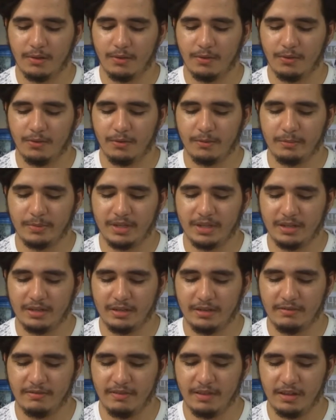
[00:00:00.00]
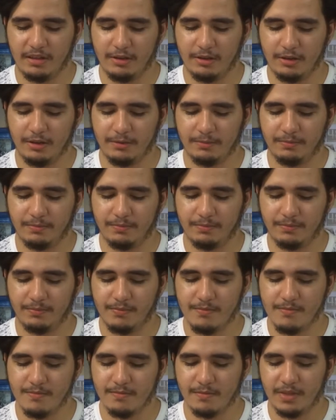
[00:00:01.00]
from kidney failure
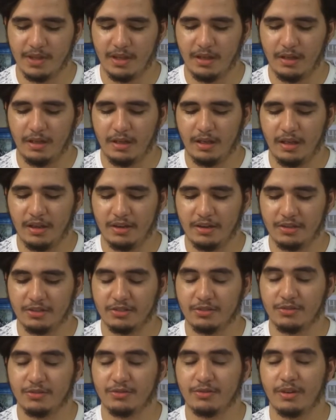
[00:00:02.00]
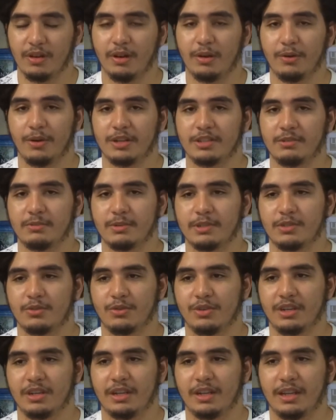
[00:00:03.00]
and a, and a
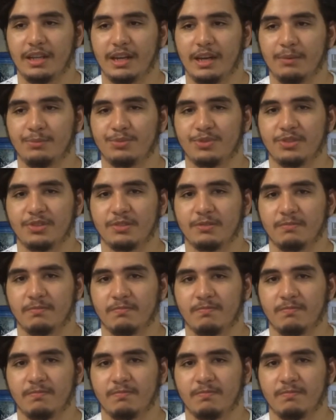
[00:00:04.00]
respiratory collapse